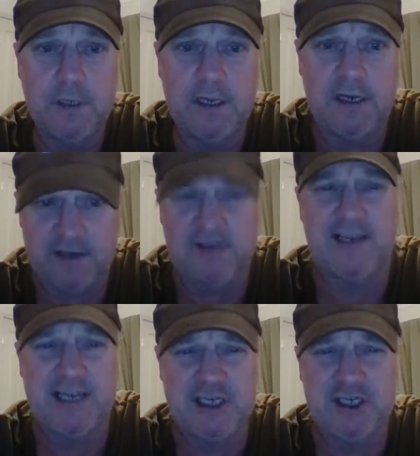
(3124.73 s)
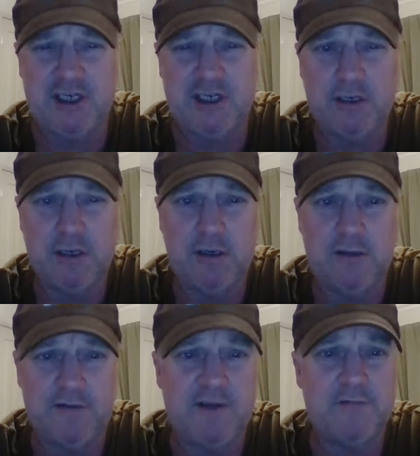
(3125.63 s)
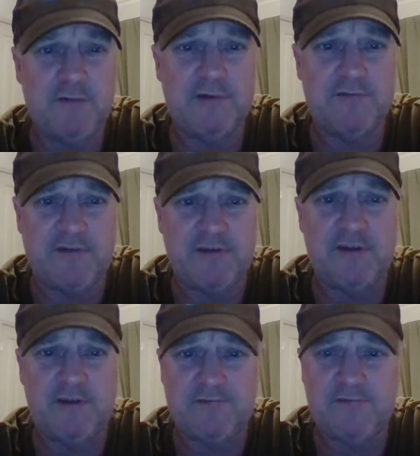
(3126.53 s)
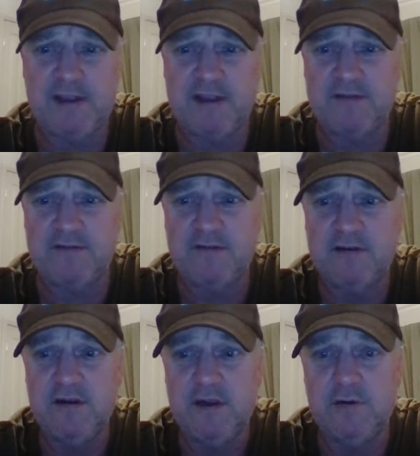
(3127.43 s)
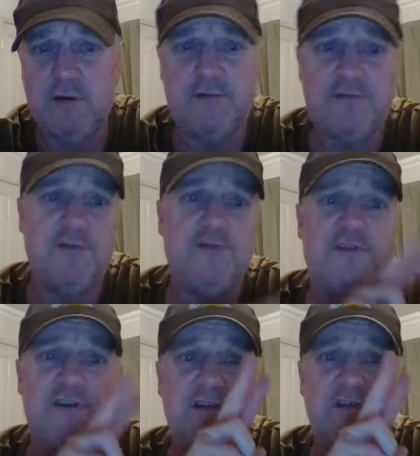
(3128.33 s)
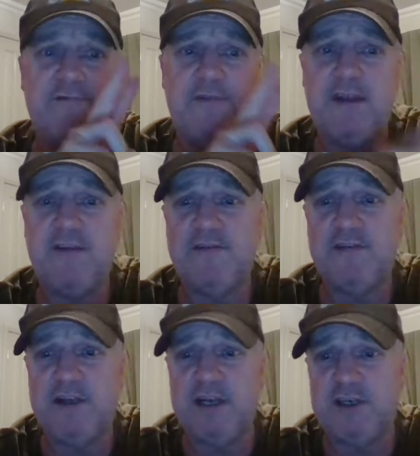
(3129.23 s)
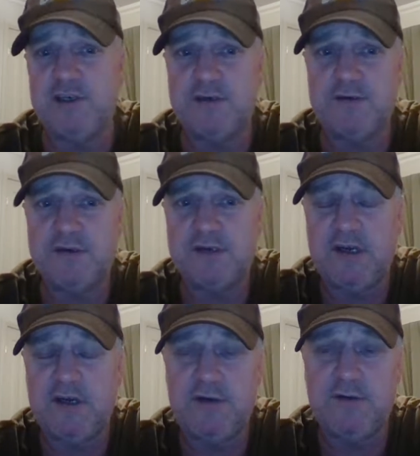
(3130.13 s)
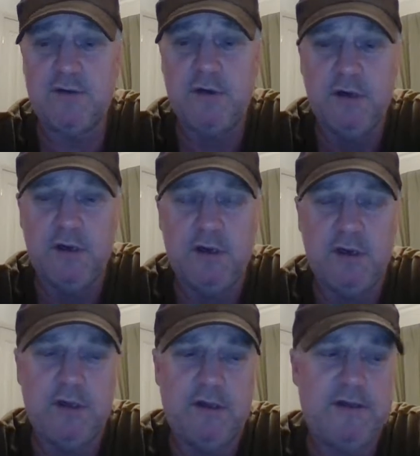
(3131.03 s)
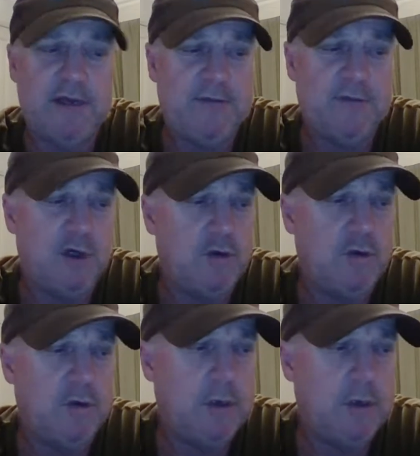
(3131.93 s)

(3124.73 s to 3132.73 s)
and in the kitchen. I think we'll have ceiling fans. We'll have two ceiling fans in the kitchen, so they will.